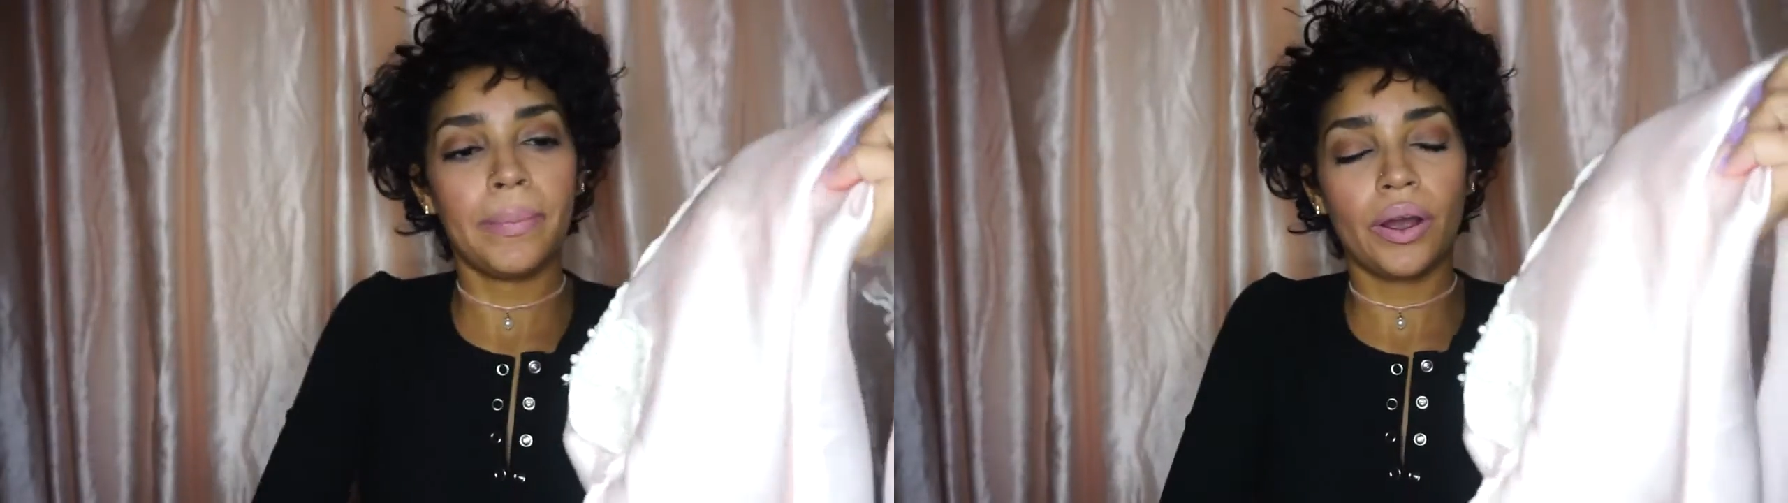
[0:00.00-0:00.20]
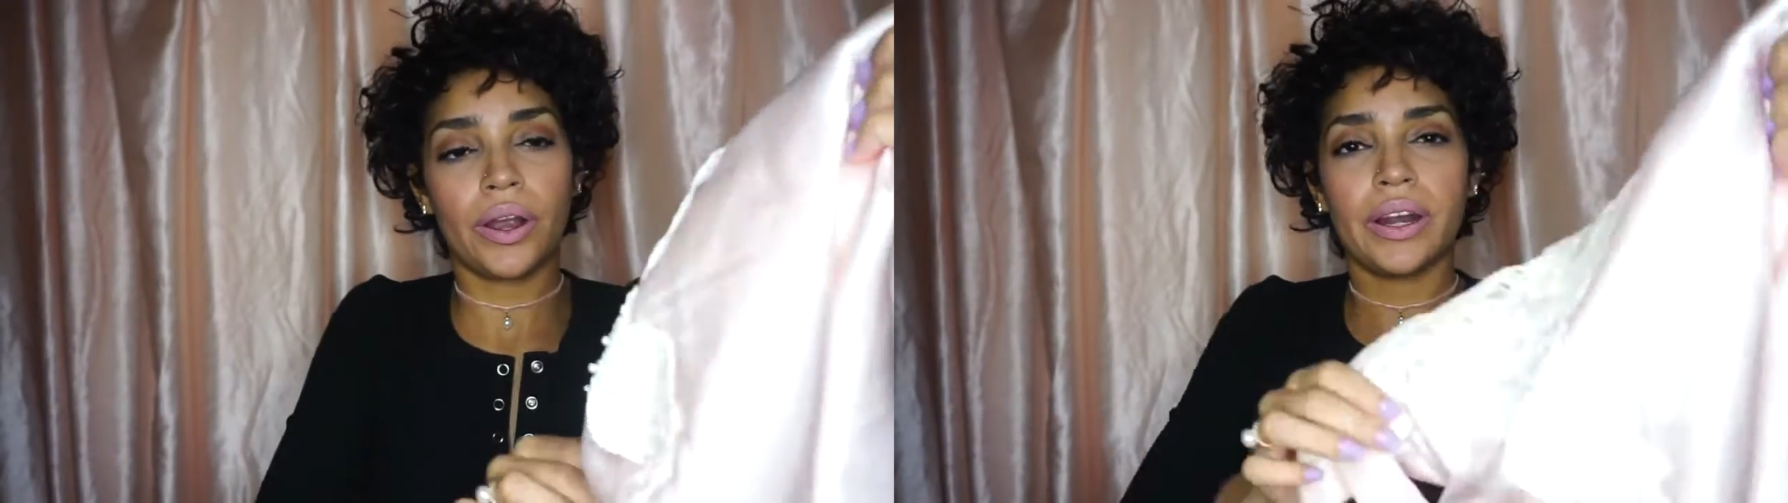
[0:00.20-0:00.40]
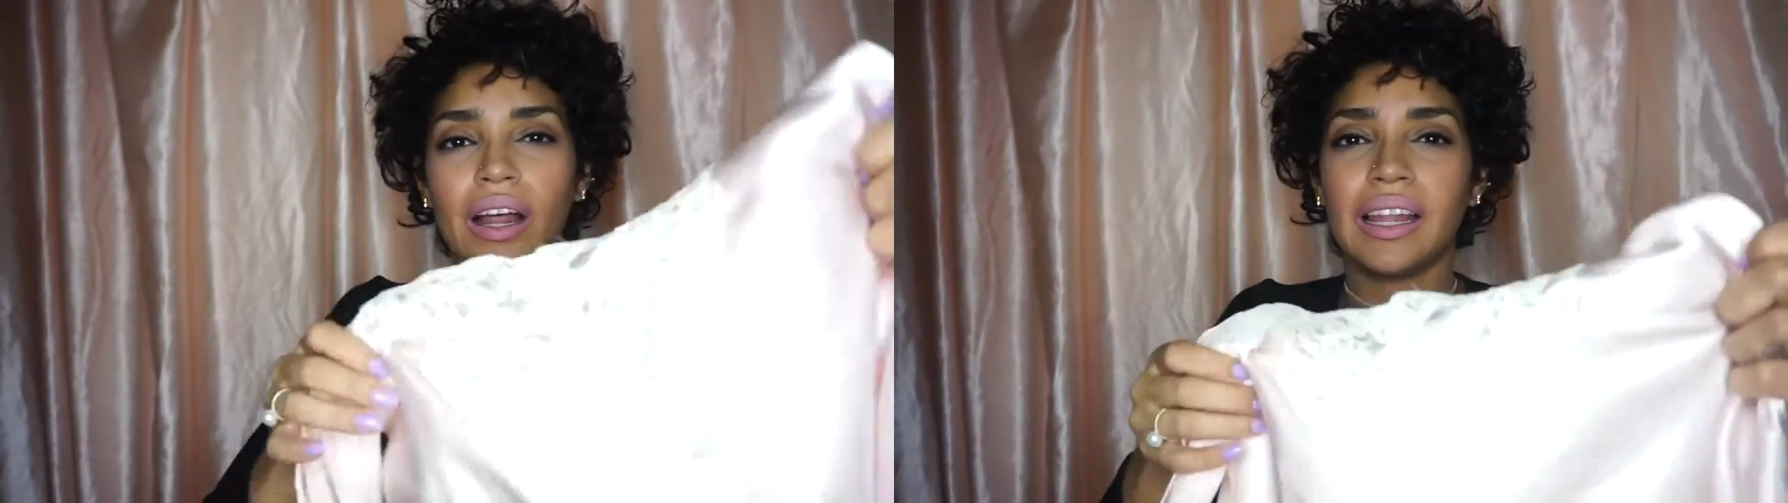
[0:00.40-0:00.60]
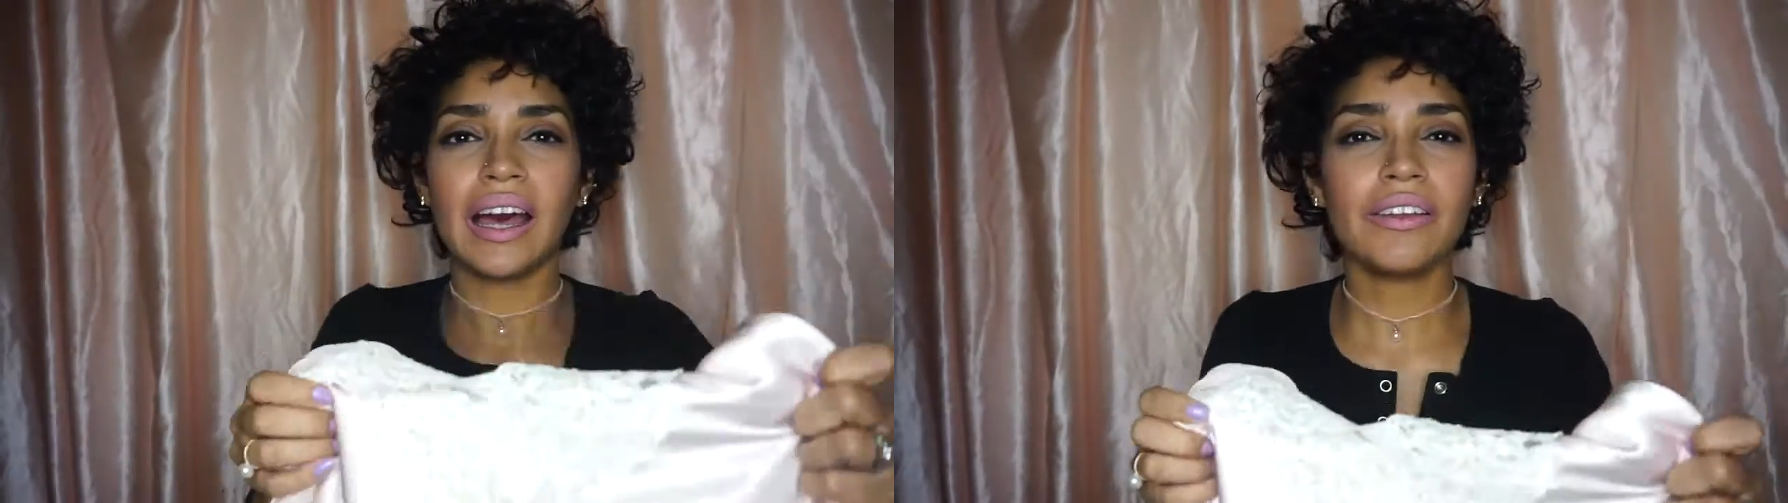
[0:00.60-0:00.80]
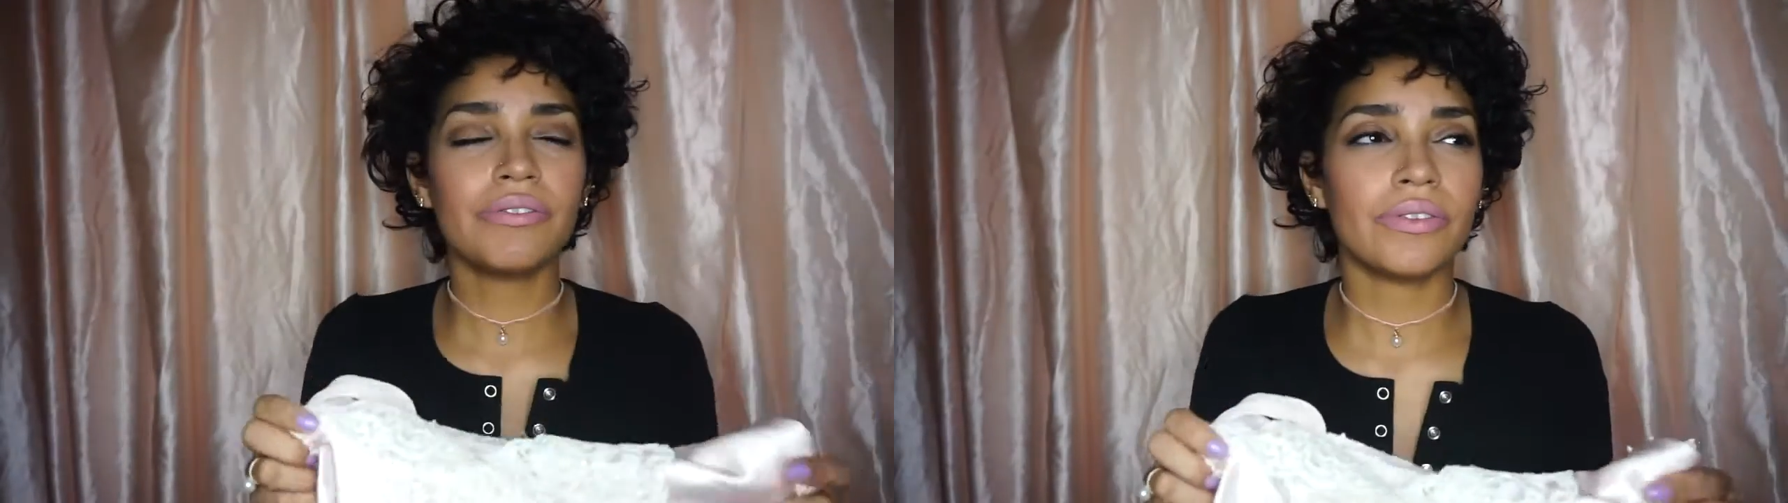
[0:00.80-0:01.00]
part, a
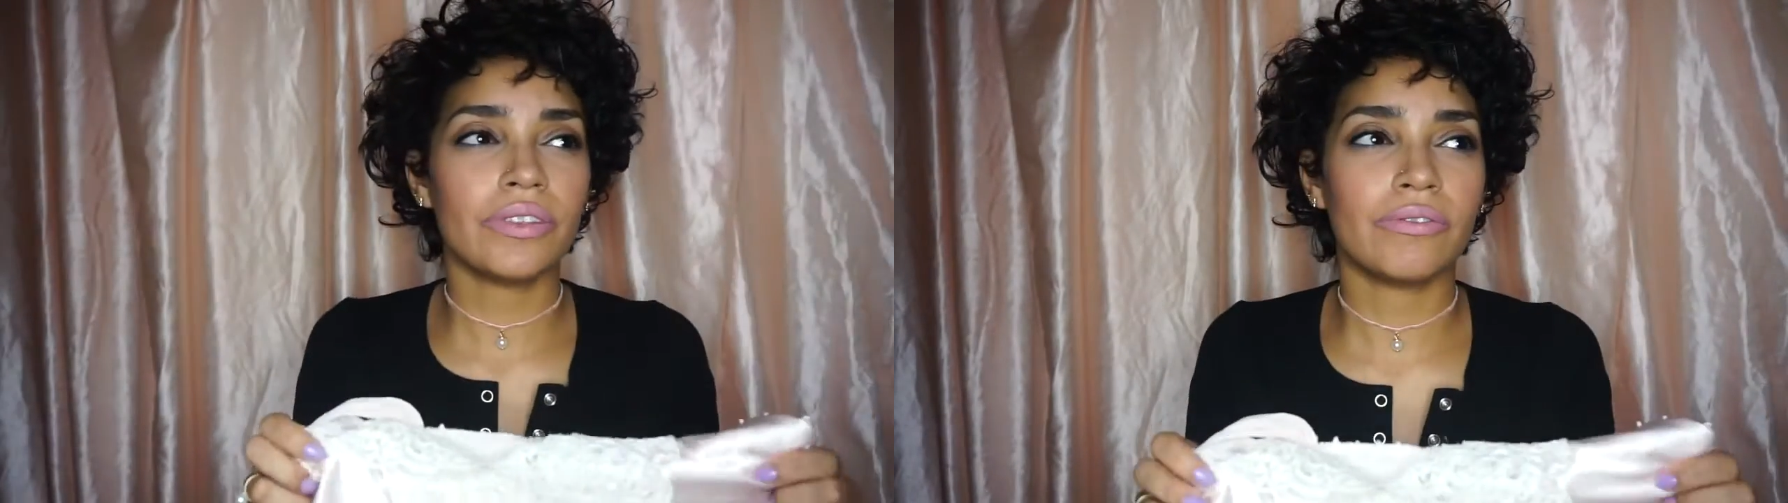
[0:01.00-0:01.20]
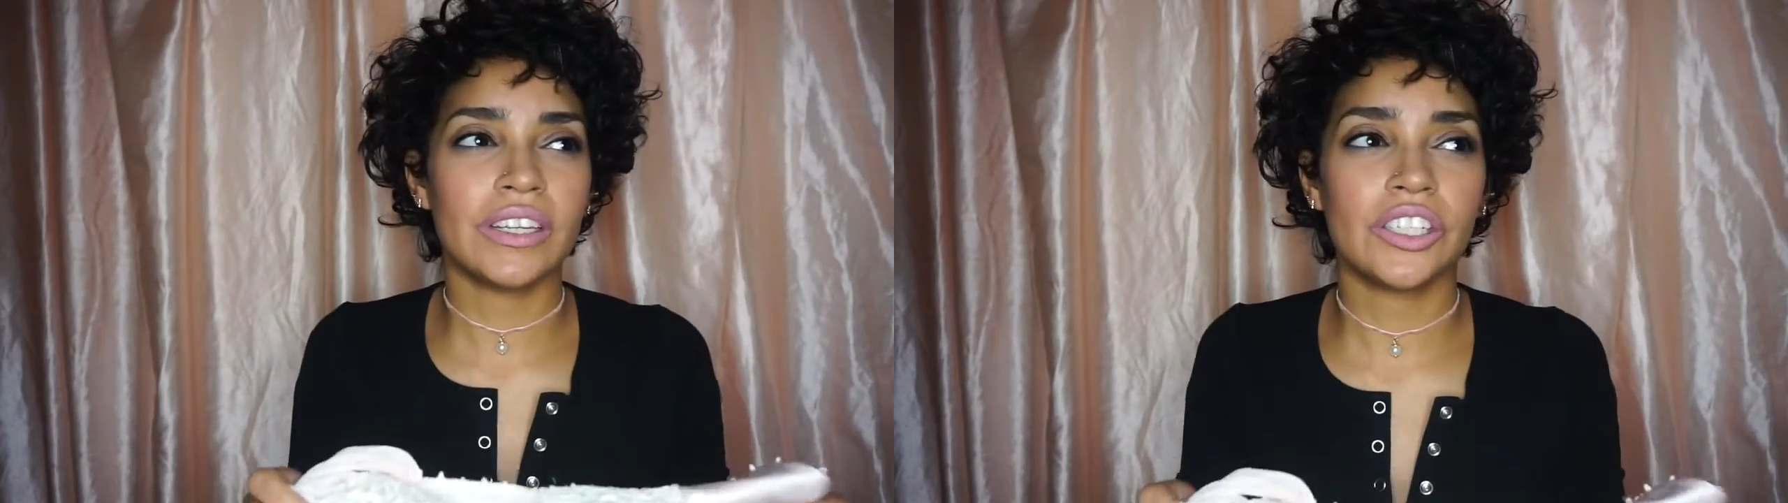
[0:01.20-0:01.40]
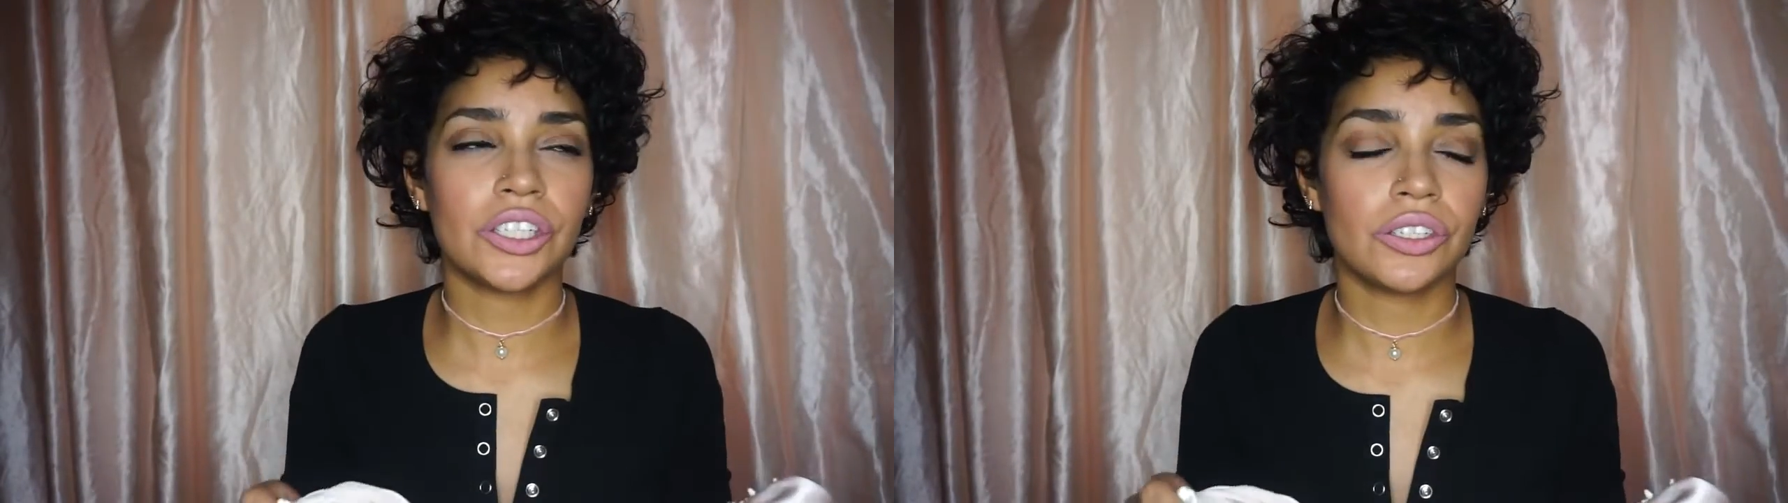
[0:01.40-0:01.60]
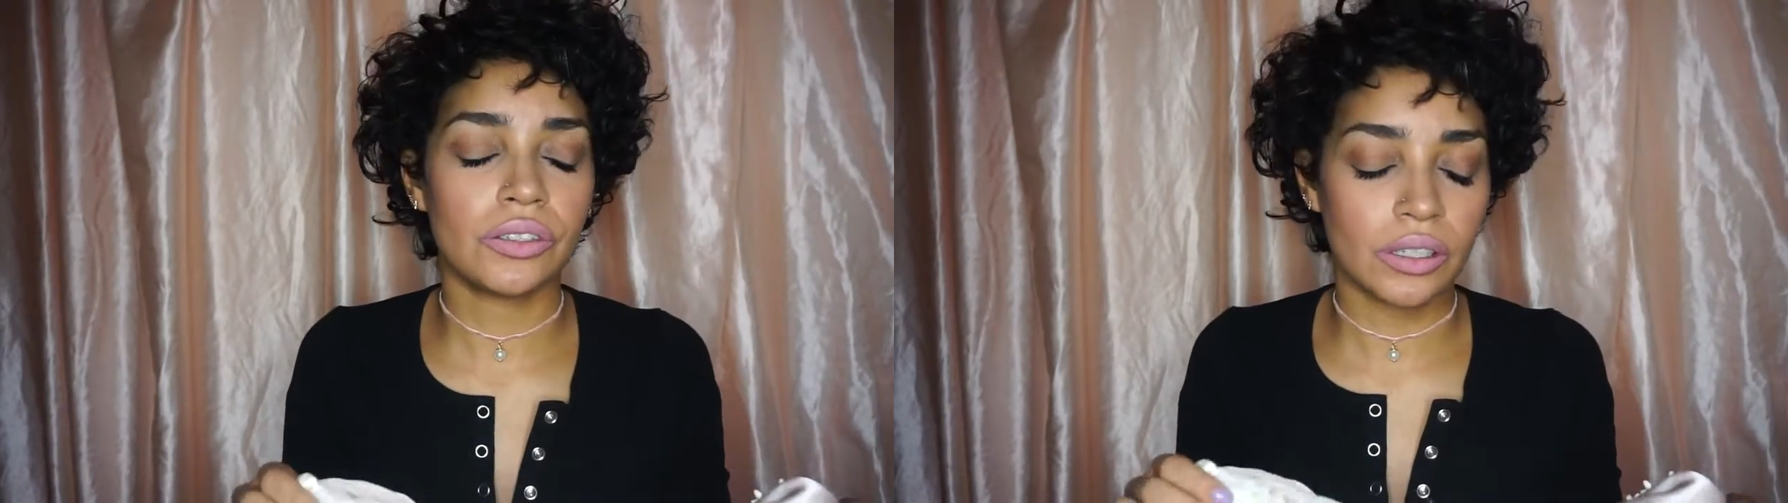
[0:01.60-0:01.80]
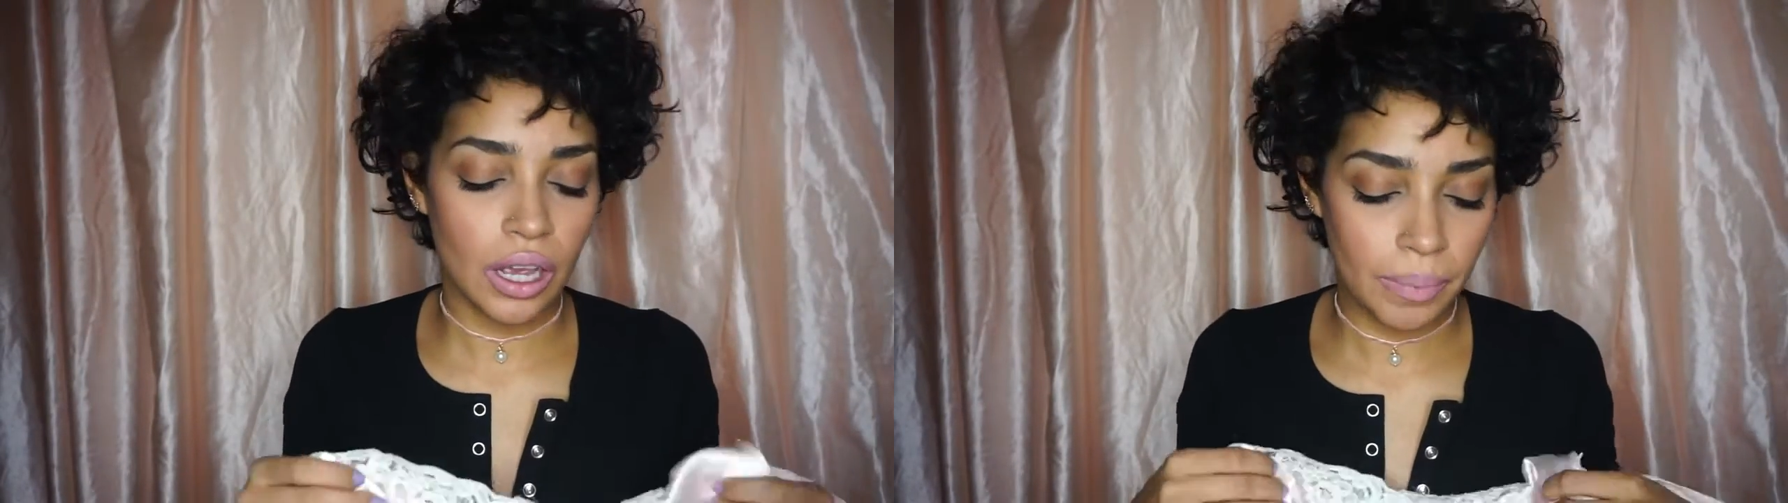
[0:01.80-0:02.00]
lot of vintage